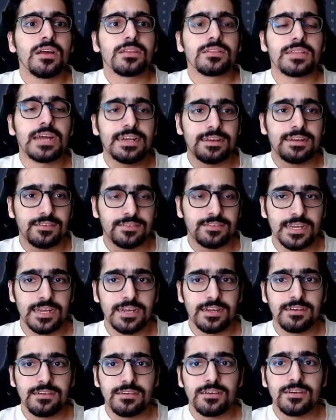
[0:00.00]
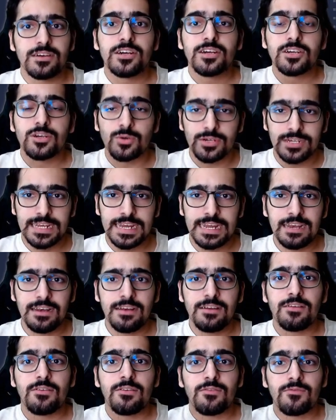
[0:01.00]
that are there to
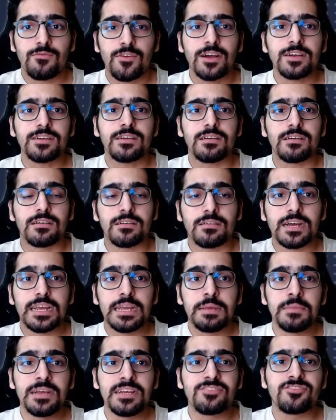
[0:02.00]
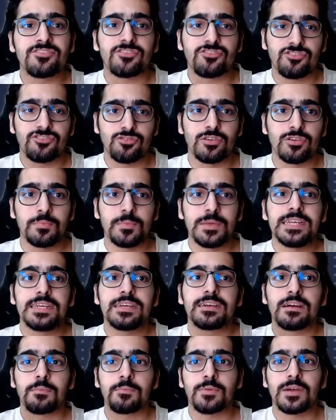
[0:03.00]
tell what a image should
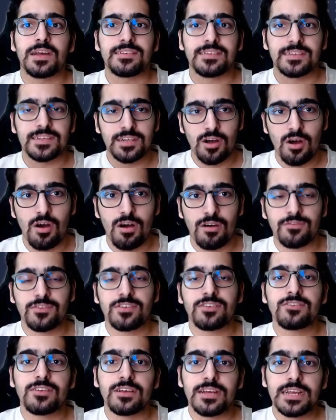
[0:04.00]
be comprising of,